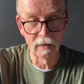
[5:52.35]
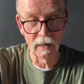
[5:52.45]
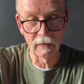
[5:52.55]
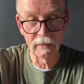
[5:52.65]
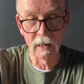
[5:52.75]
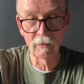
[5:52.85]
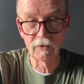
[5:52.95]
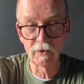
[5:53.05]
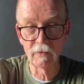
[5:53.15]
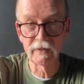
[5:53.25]
allows
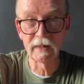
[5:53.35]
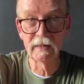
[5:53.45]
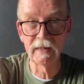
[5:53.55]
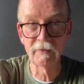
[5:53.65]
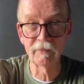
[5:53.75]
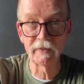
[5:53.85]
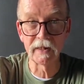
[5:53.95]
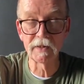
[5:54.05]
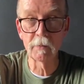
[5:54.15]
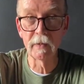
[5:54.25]
you to lift
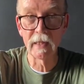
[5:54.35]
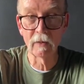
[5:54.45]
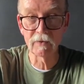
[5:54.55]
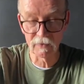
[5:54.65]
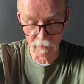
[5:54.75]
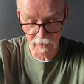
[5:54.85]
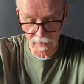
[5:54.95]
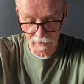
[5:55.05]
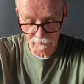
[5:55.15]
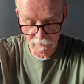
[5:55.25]
it without spilling.